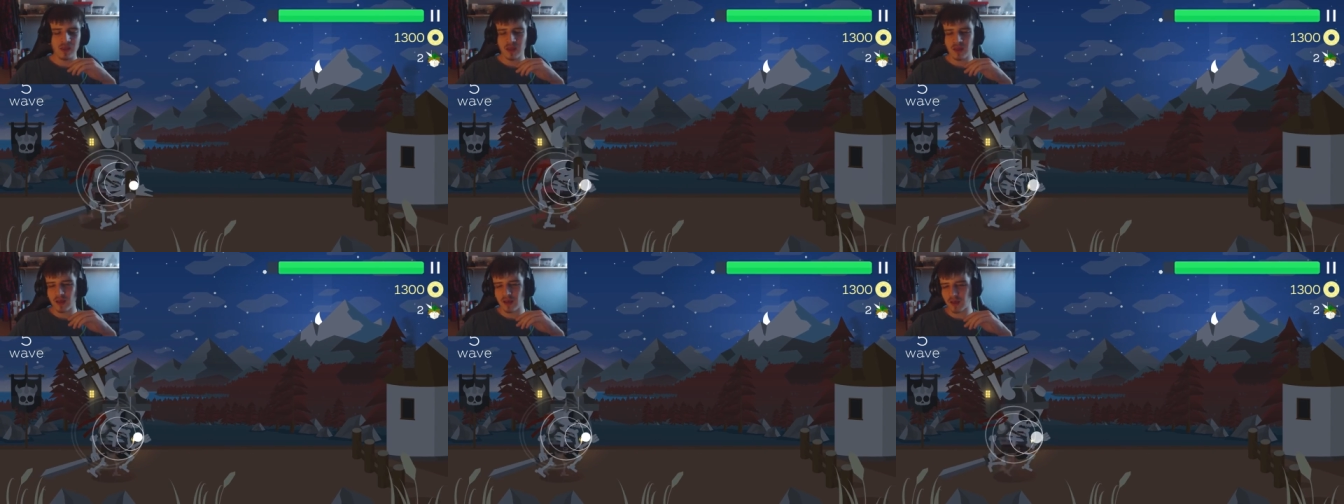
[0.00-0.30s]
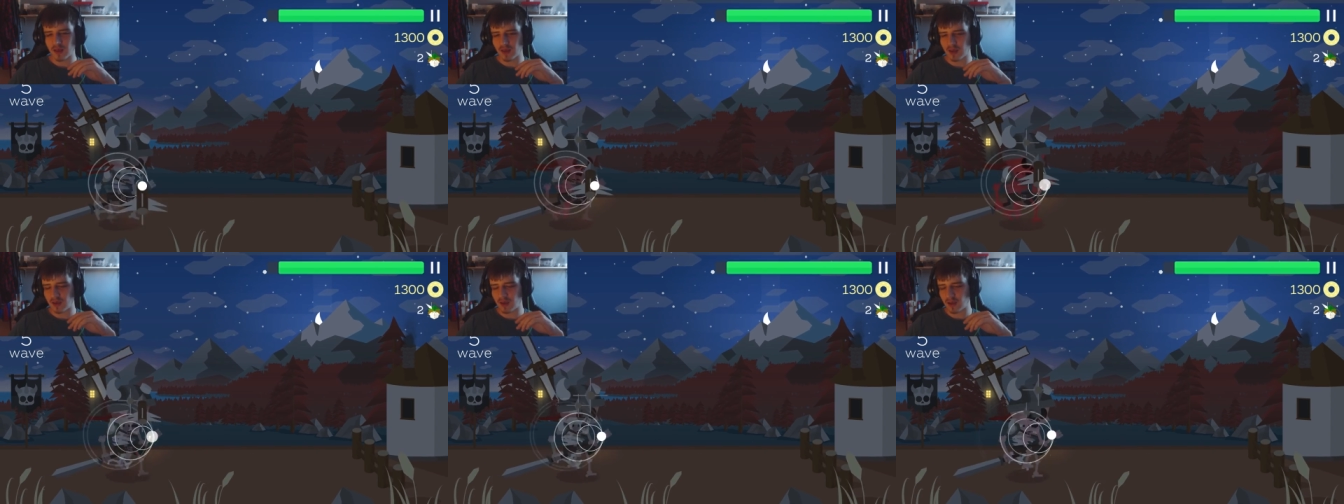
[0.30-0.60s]

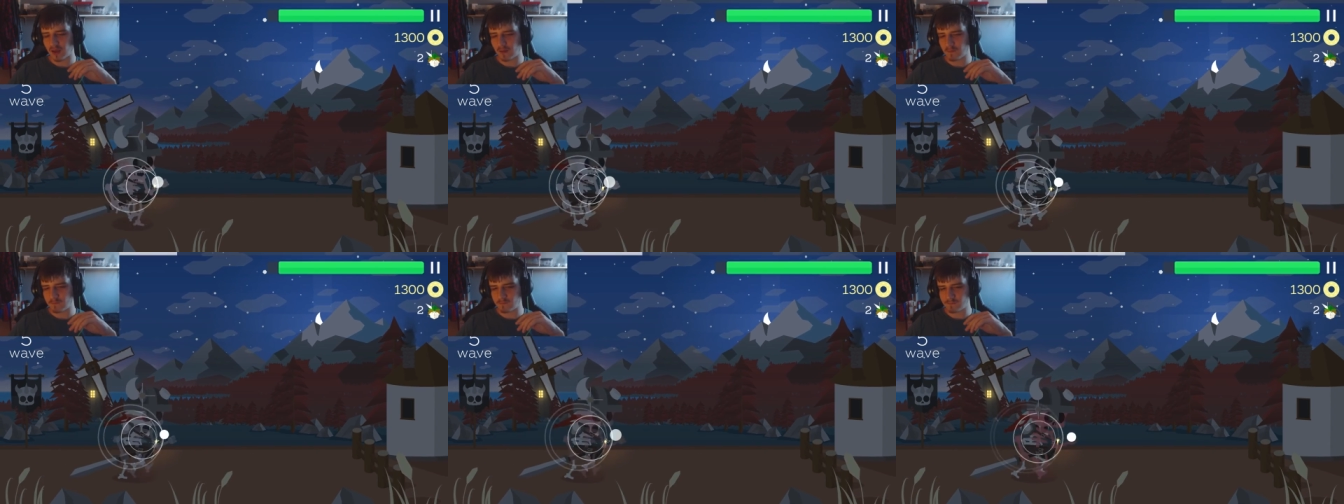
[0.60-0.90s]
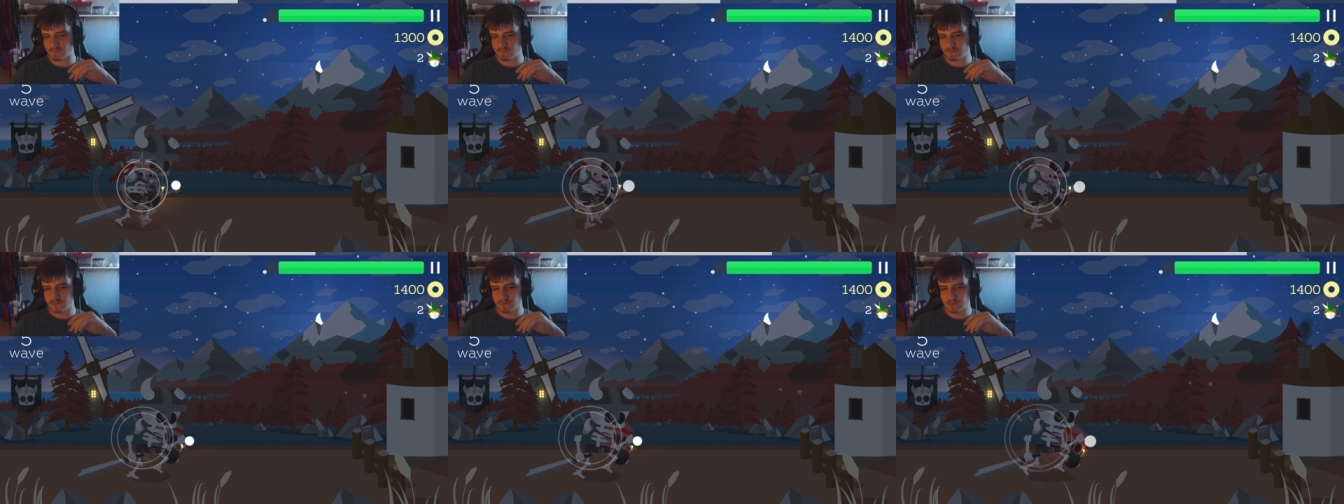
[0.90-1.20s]

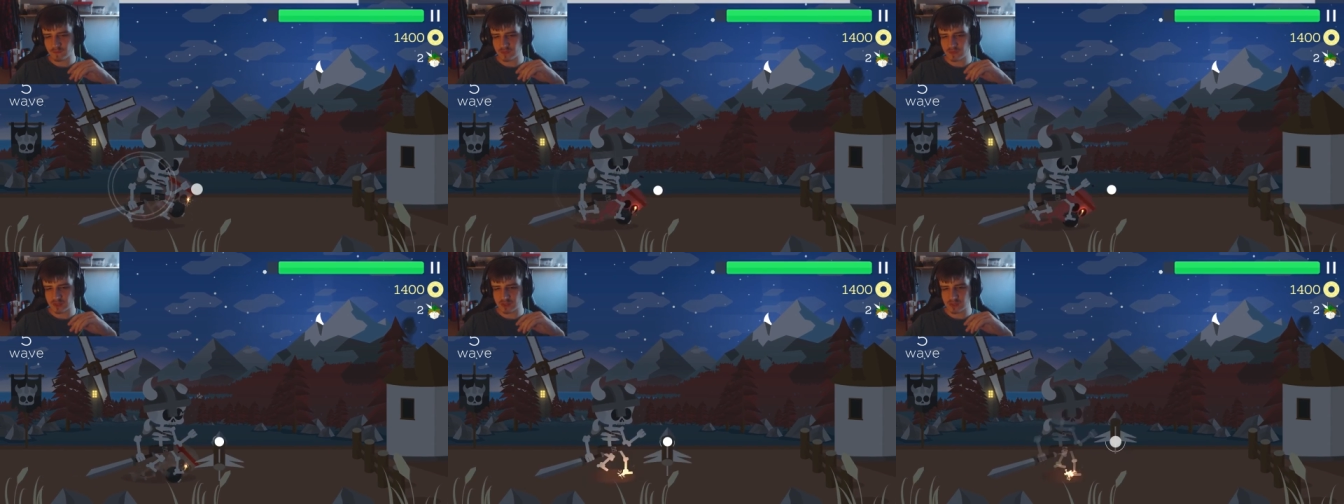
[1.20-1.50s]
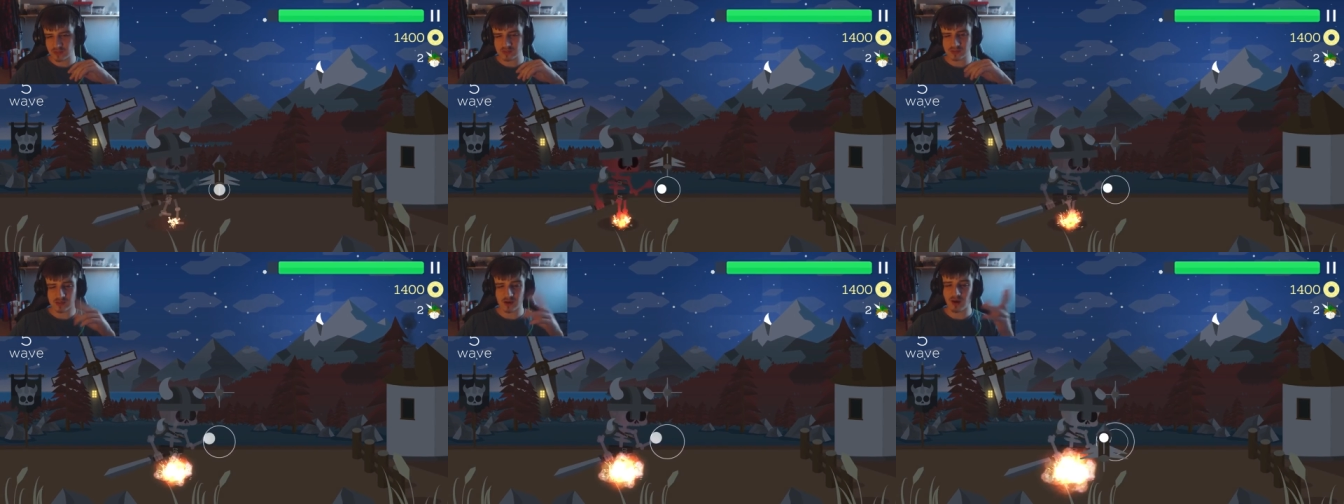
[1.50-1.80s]
Um,
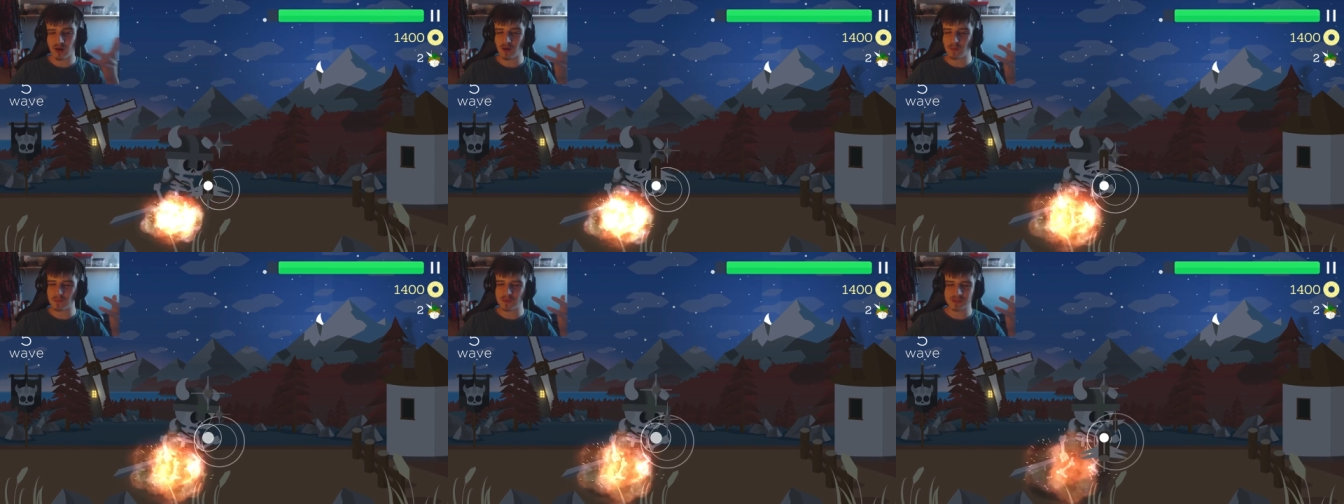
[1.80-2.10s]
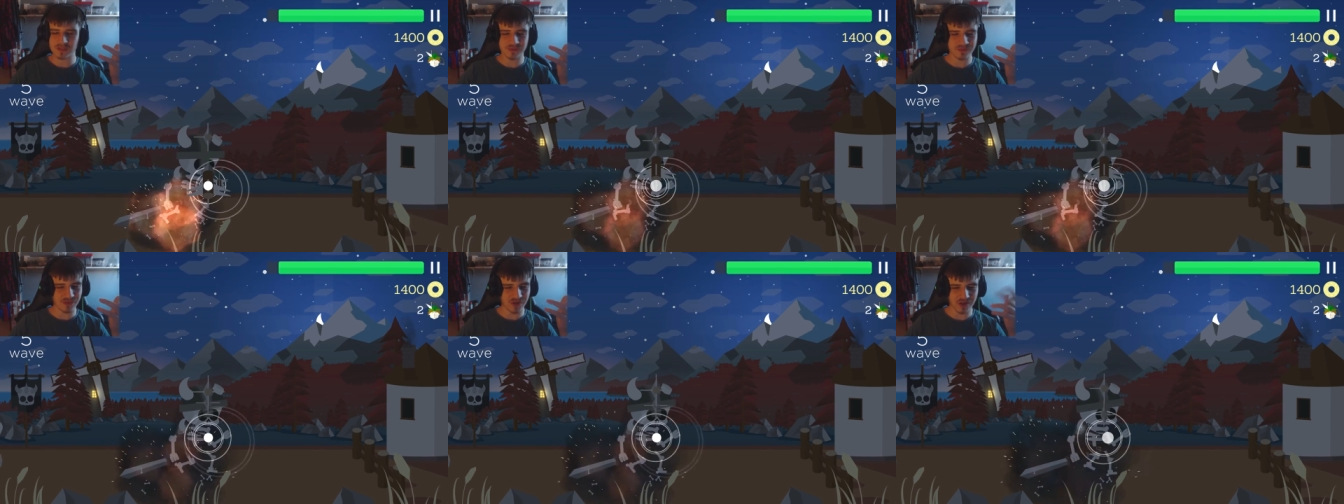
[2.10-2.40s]
it's
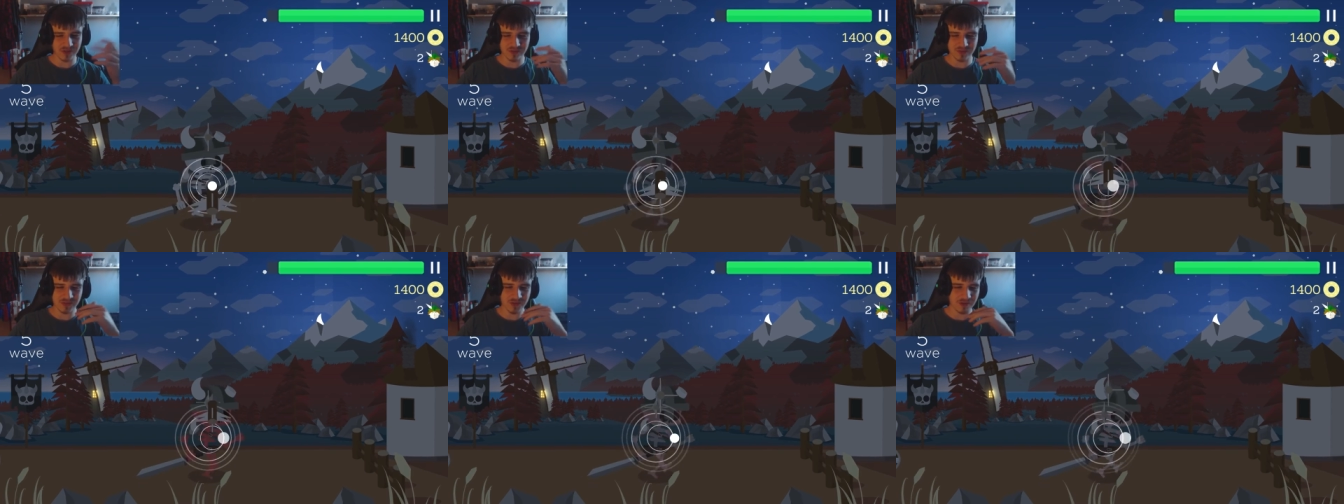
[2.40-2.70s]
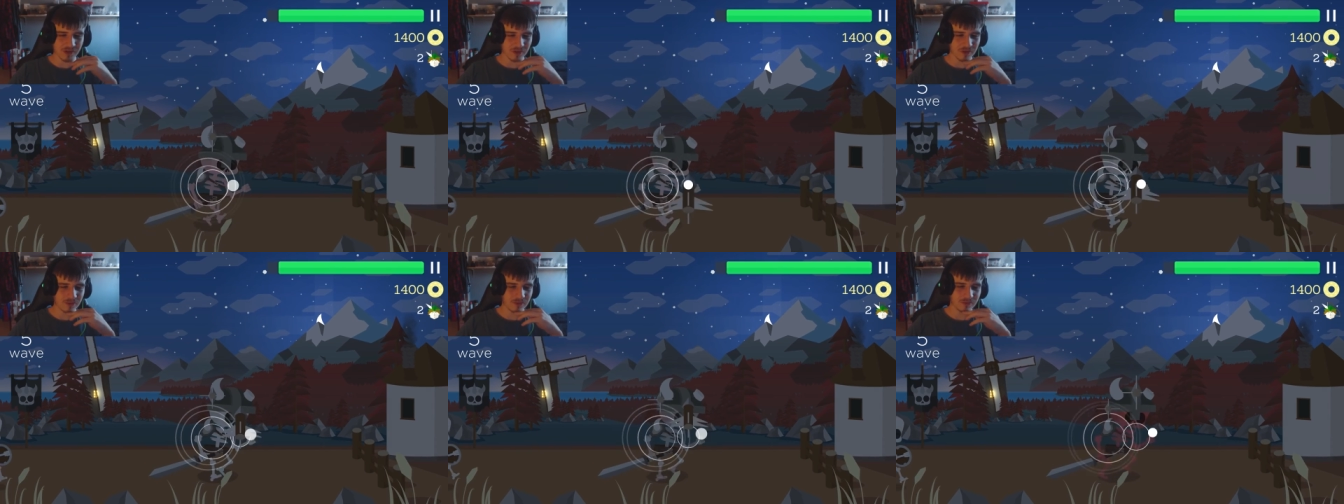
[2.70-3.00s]
harmless fun, you
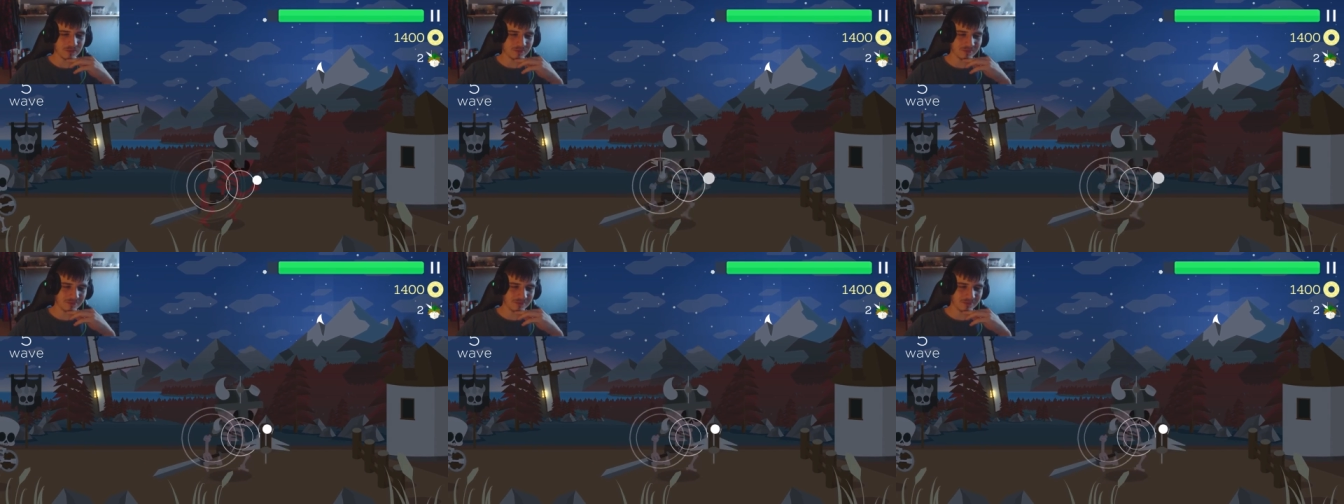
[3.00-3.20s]
know.